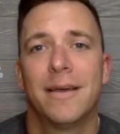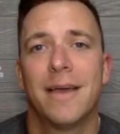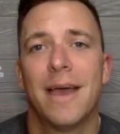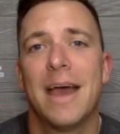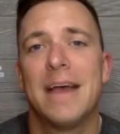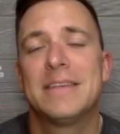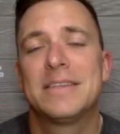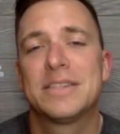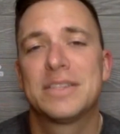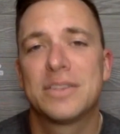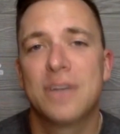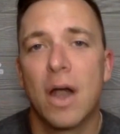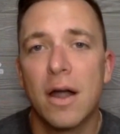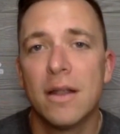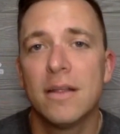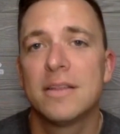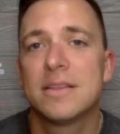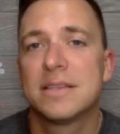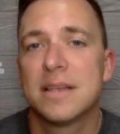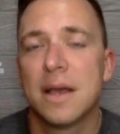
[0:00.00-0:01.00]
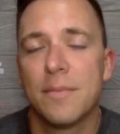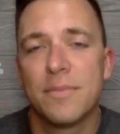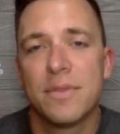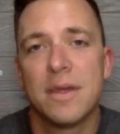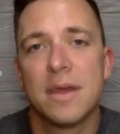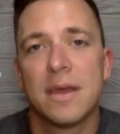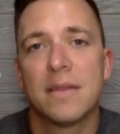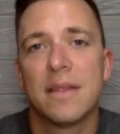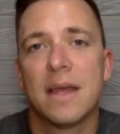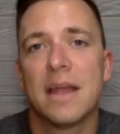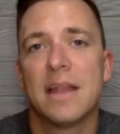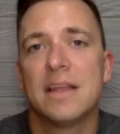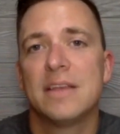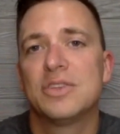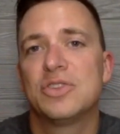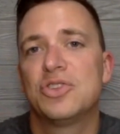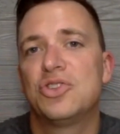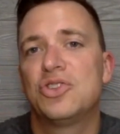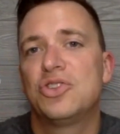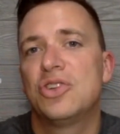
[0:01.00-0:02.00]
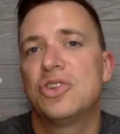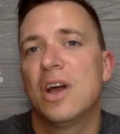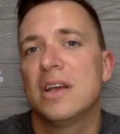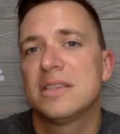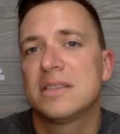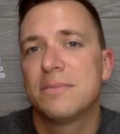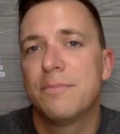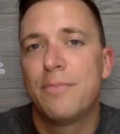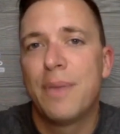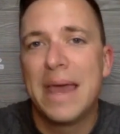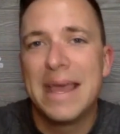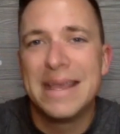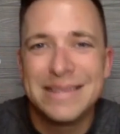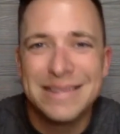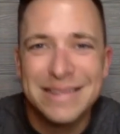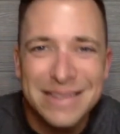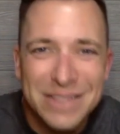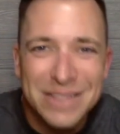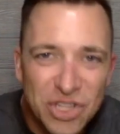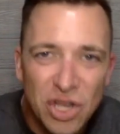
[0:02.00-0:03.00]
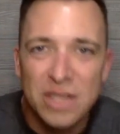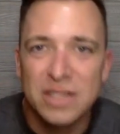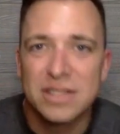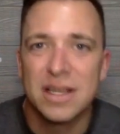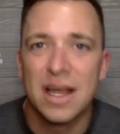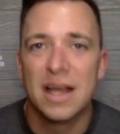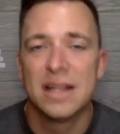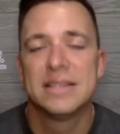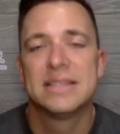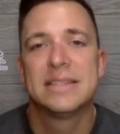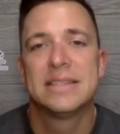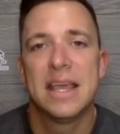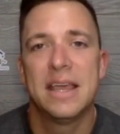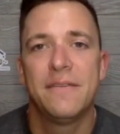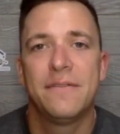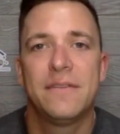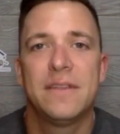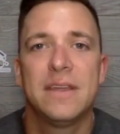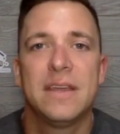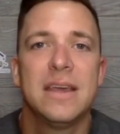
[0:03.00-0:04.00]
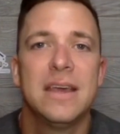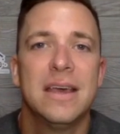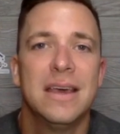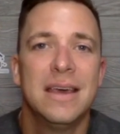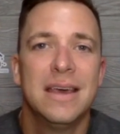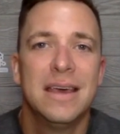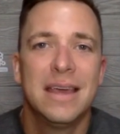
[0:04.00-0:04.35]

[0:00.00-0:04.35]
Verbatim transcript: has started something that is just based just on safety